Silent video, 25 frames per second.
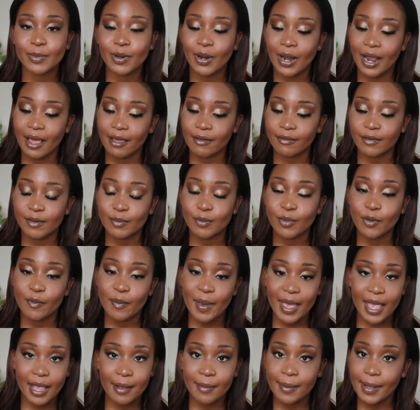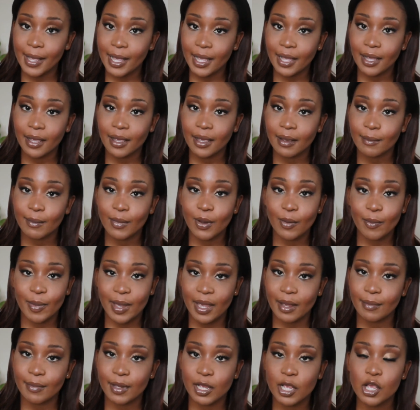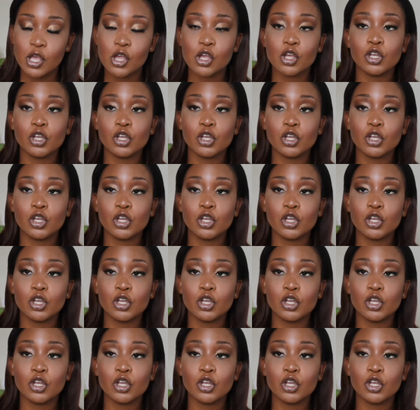Well, baby.